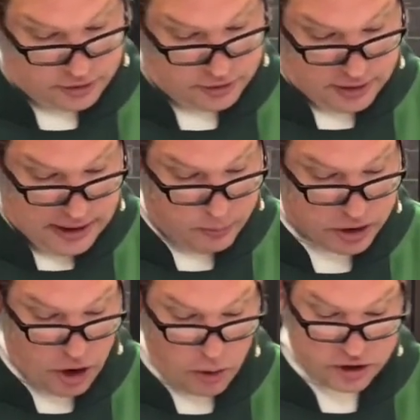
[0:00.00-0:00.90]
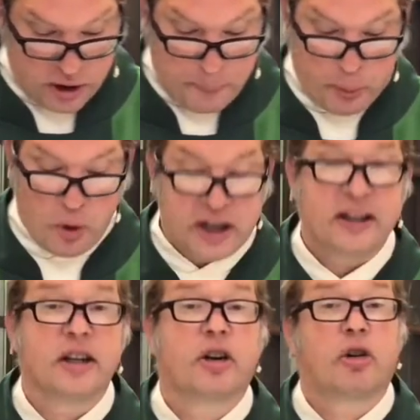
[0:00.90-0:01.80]
He would go to the point of
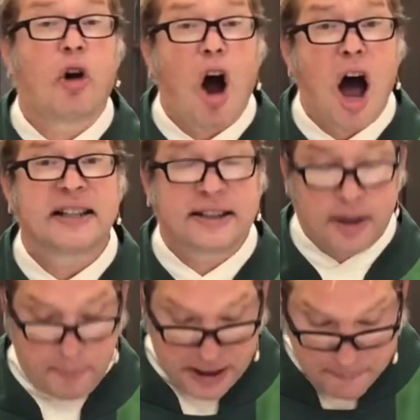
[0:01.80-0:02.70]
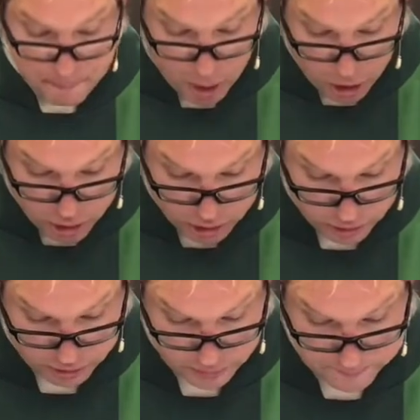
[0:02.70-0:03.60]
the cross to be
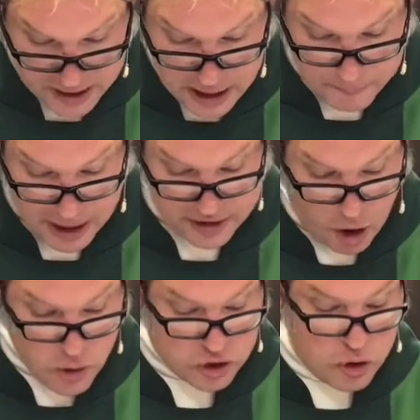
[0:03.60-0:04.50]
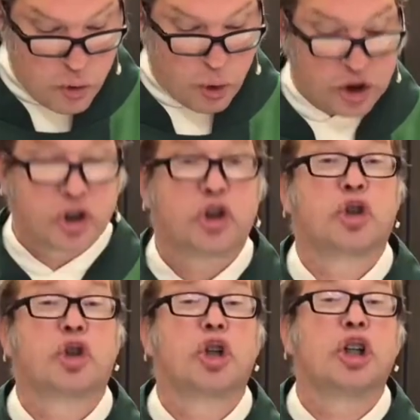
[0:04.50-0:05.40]
murdered by those who were
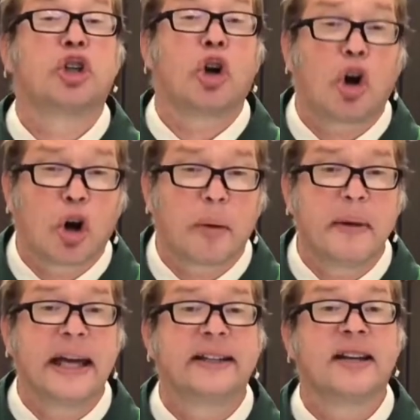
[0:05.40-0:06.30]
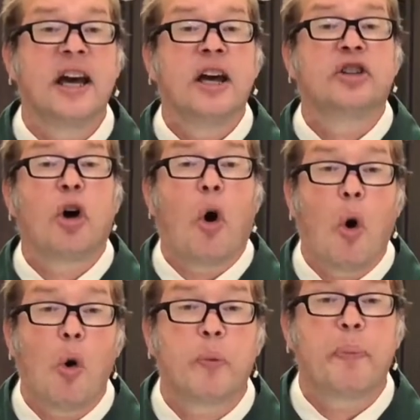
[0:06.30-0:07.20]
determined to
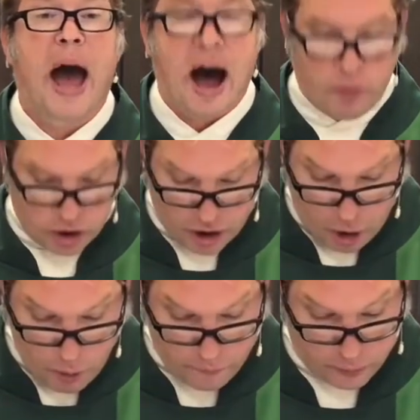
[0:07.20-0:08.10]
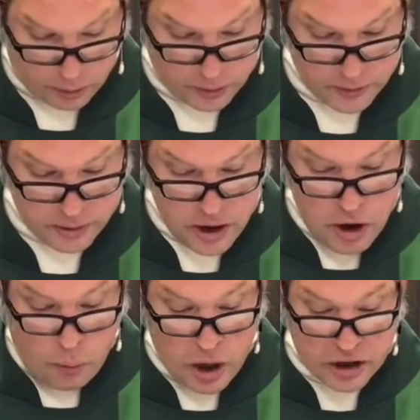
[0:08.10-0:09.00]
hold power over.
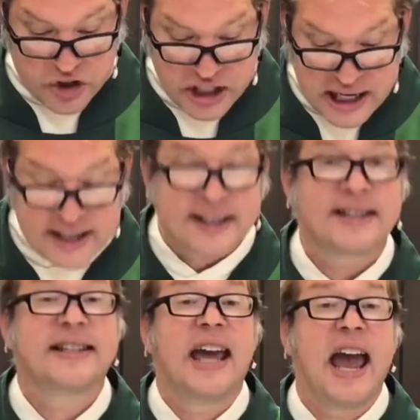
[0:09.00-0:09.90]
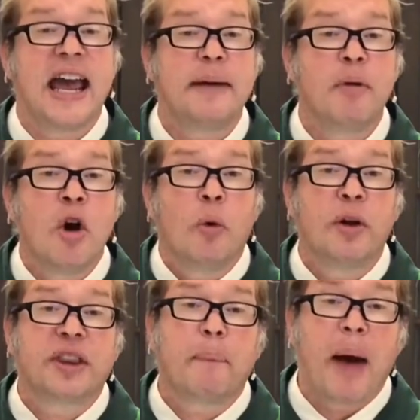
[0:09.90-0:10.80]
Where Jesus came
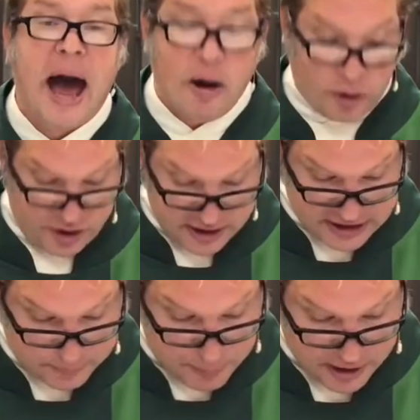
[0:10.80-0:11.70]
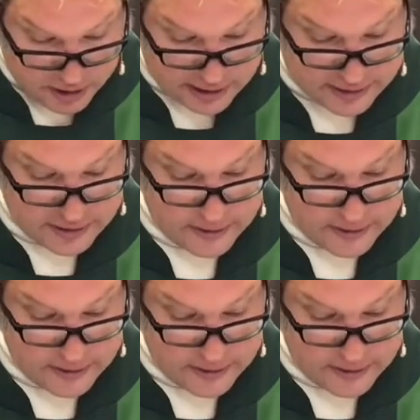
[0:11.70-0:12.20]
with the power of the Spirit